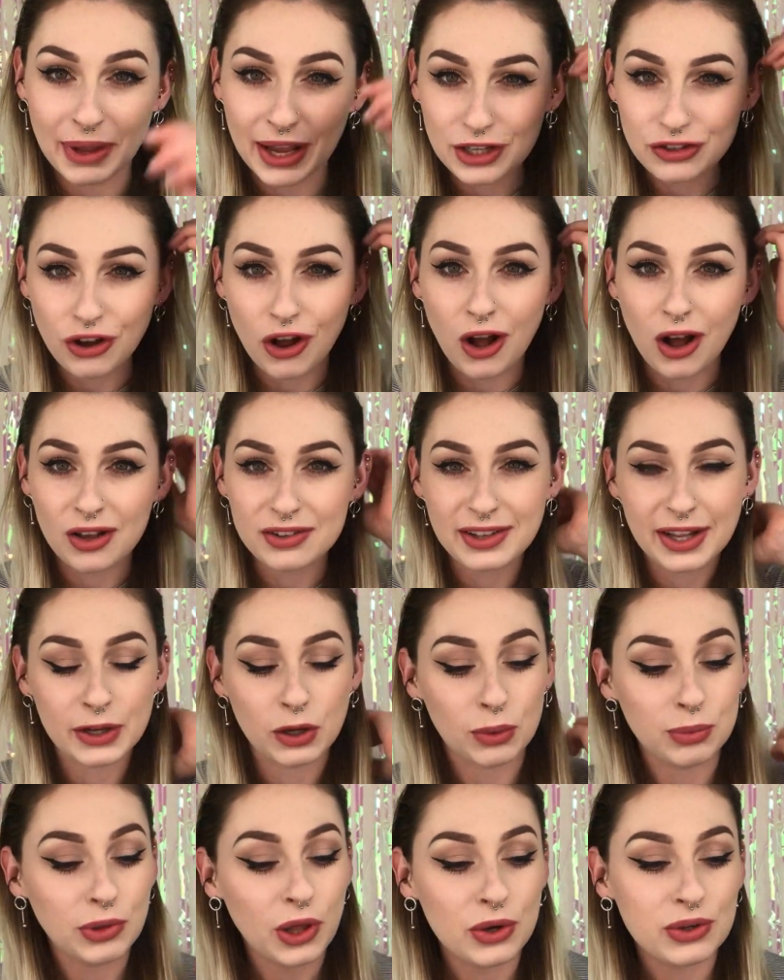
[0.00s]
major hauls
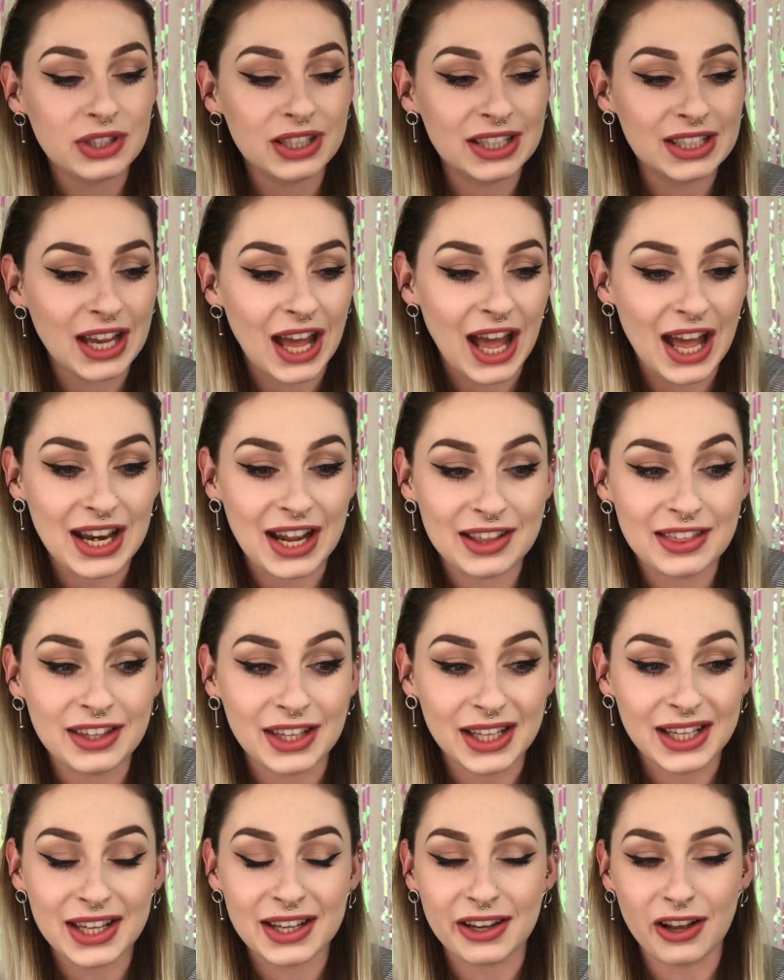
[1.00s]
I uploaded and I
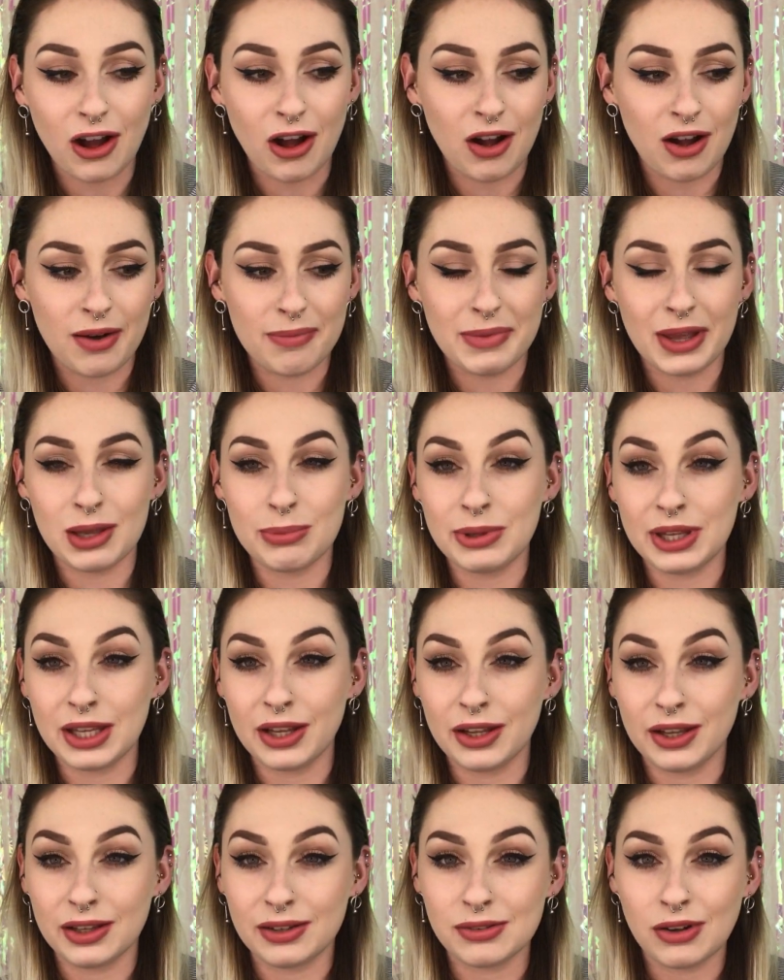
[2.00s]
think it got
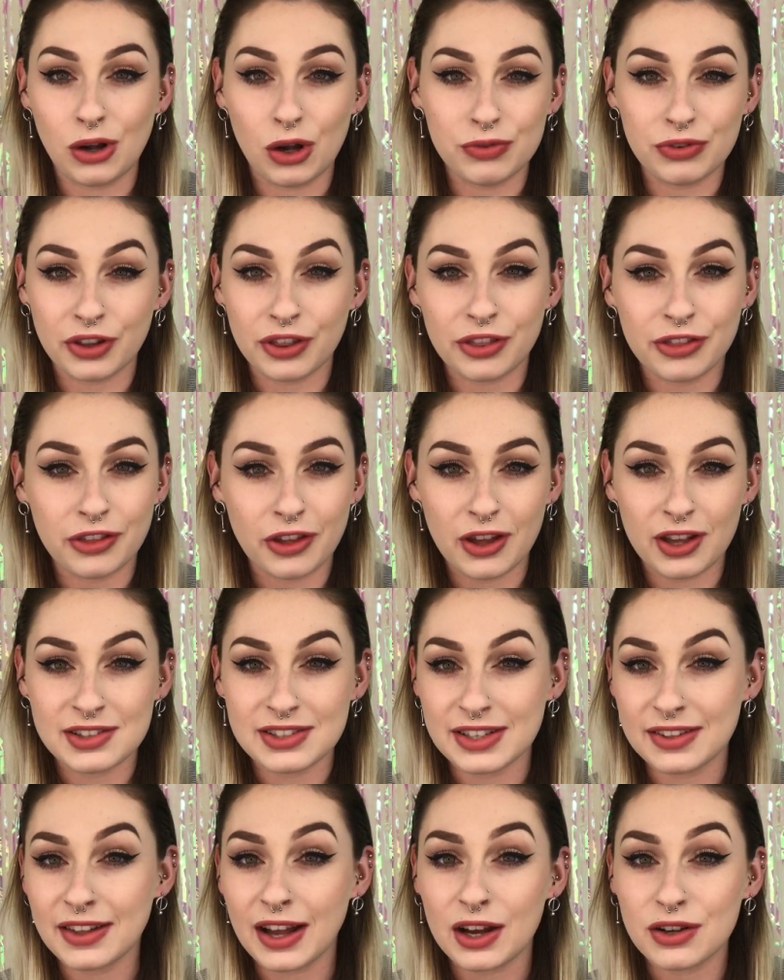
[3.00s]
maybe over
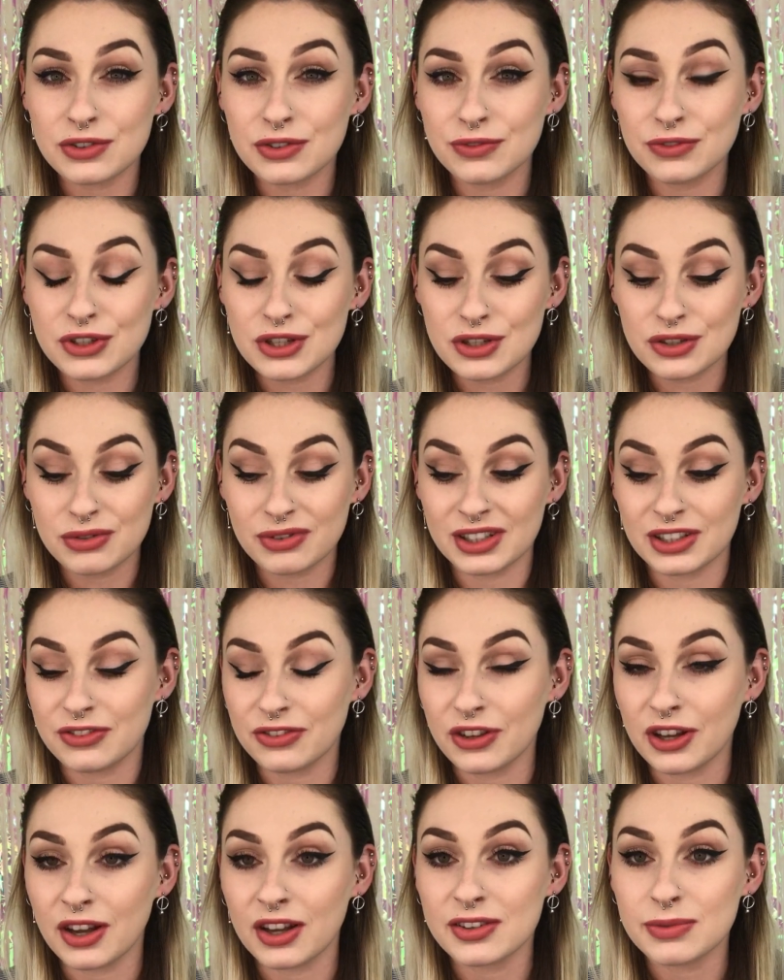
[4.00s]
30,000 views which
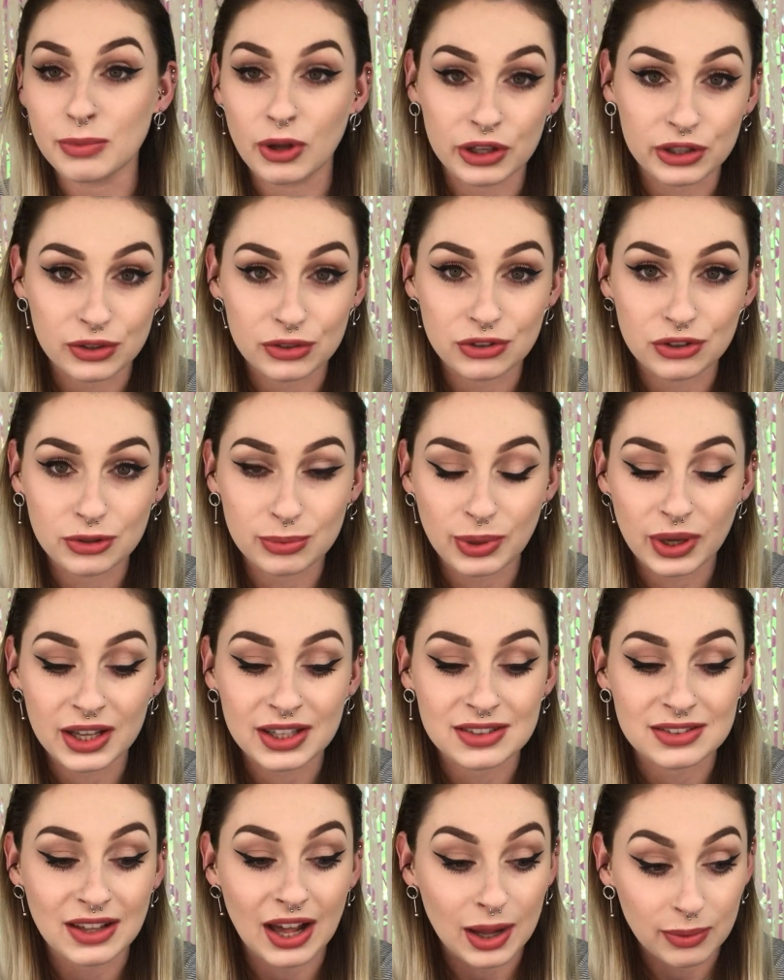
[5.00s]
for a small YouTuber
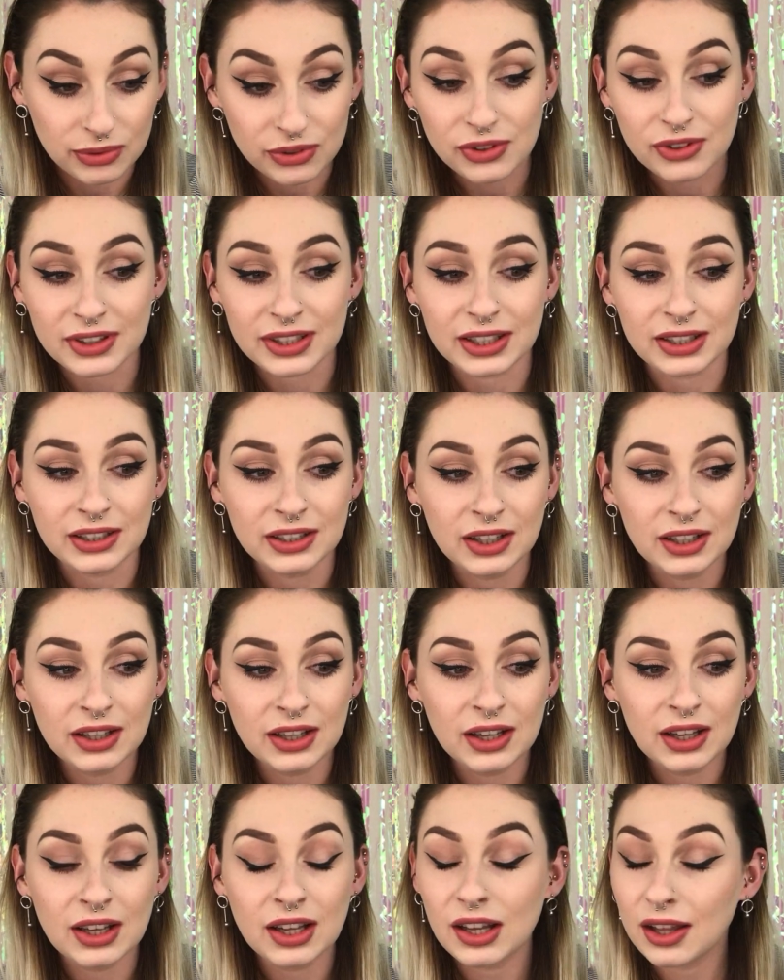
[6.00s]
is absolutely really
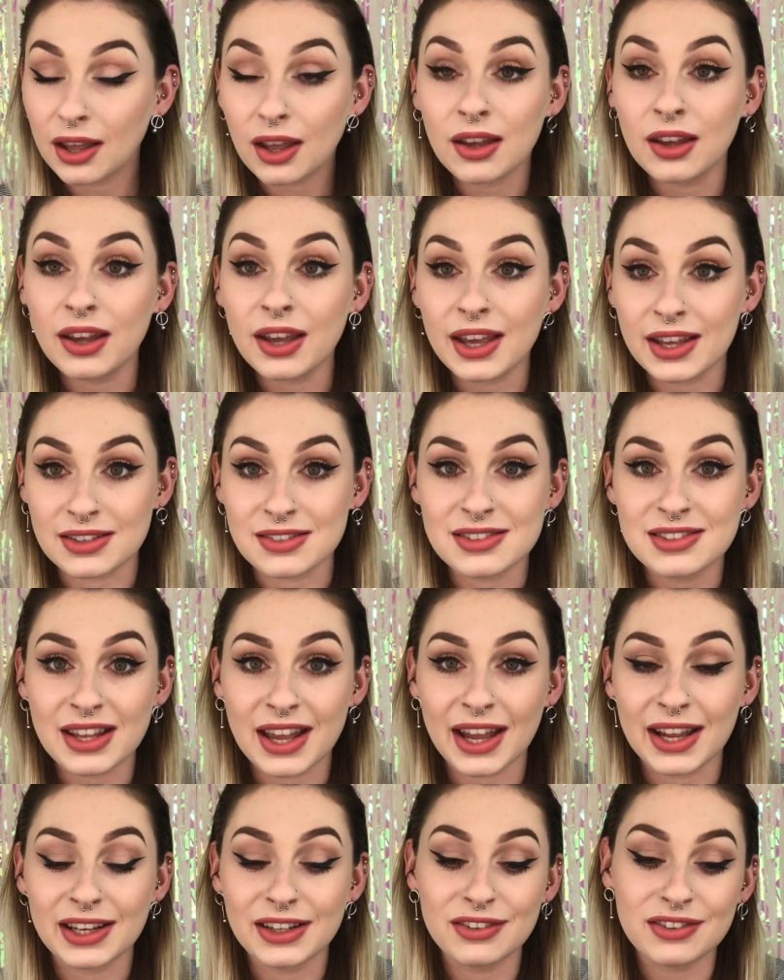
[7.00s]

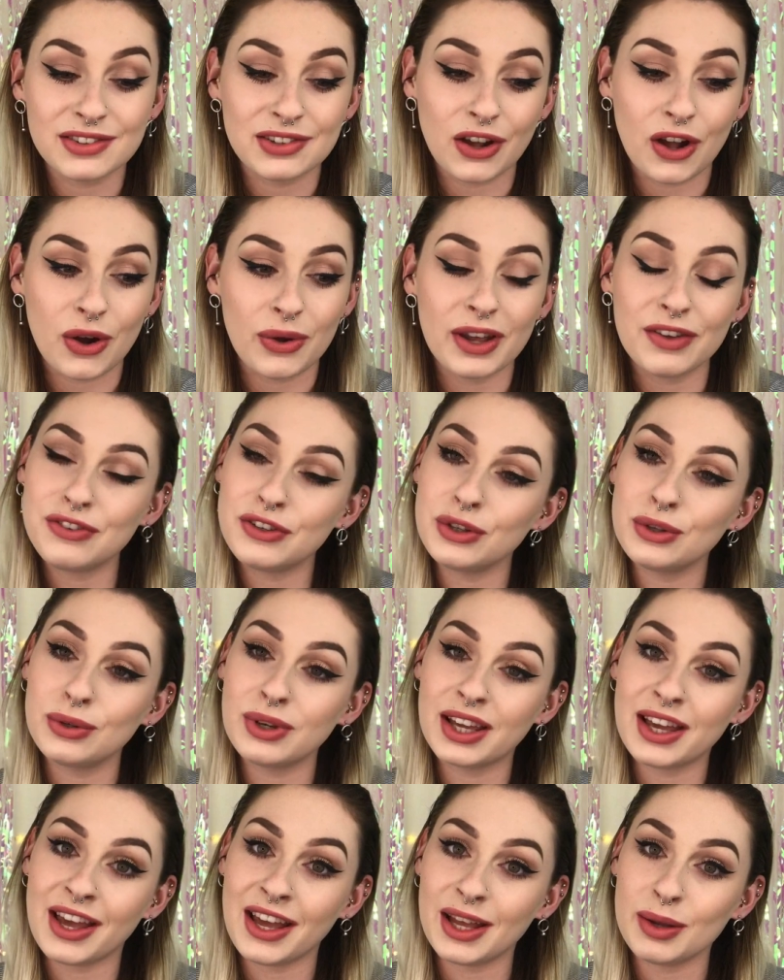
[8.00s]
insane so if
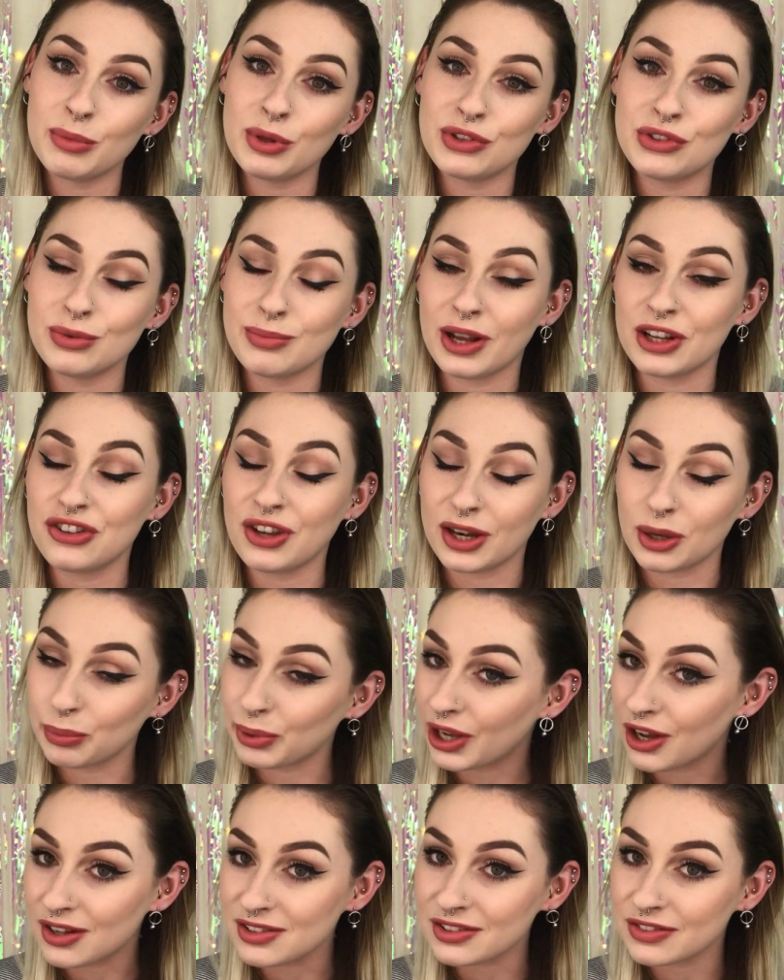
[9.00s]
you came to my channel
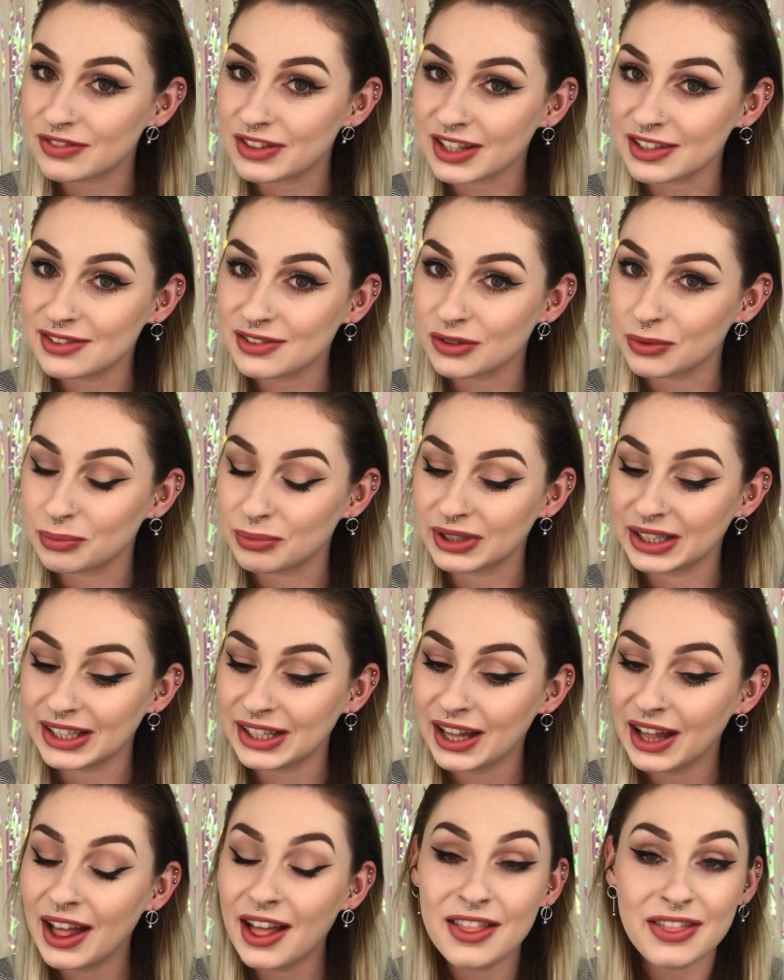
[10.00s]
because of this
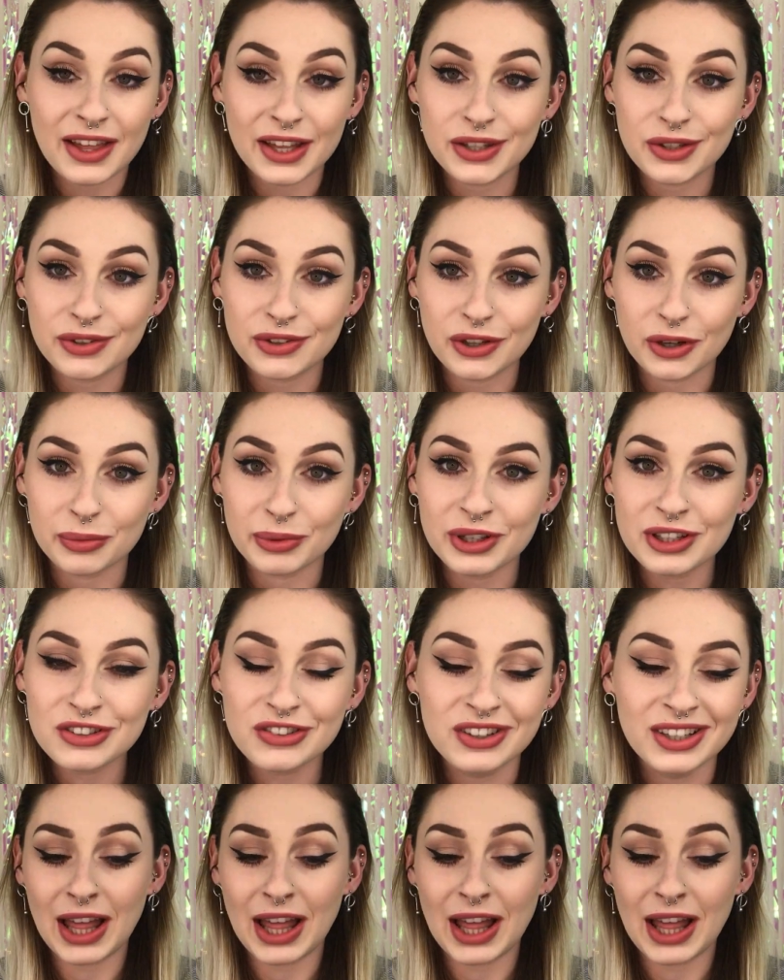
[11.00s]
company thank you so much